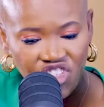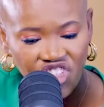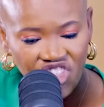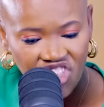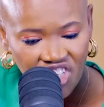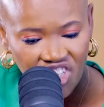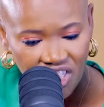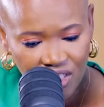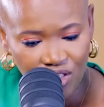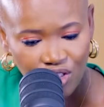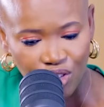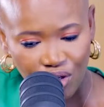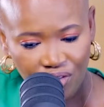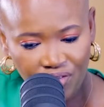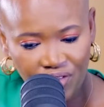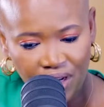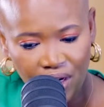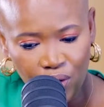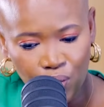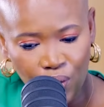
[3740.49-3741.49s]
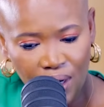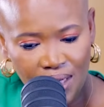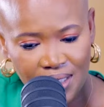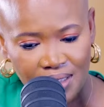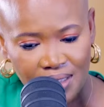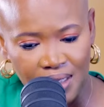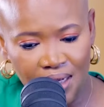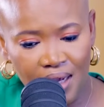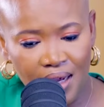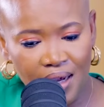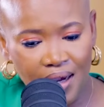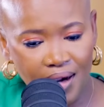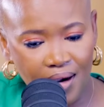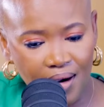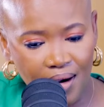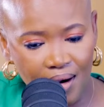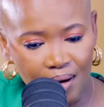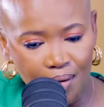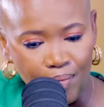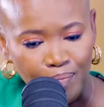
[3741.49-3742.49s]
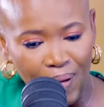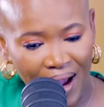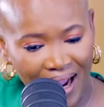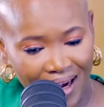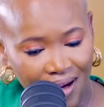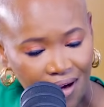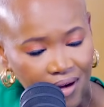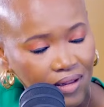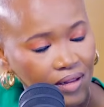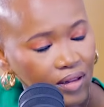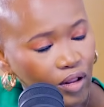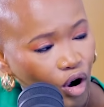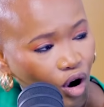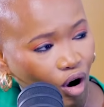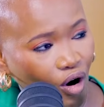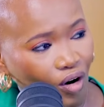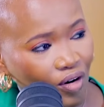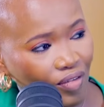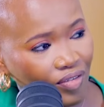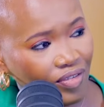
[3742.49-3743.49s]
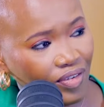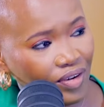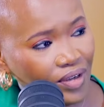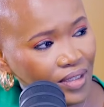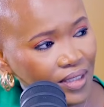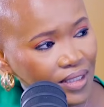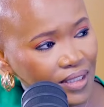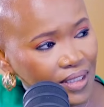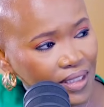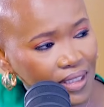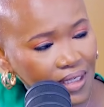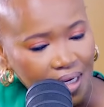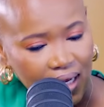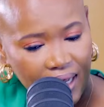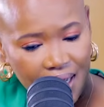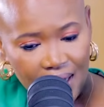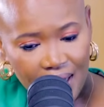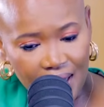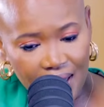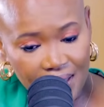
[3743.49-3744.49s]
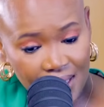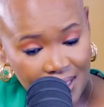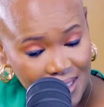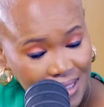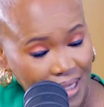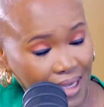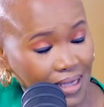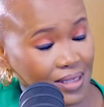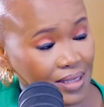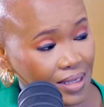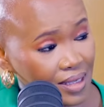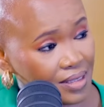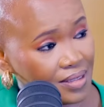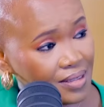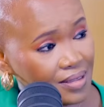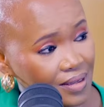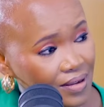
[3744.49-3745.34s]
gist of it was a battle of the sexes.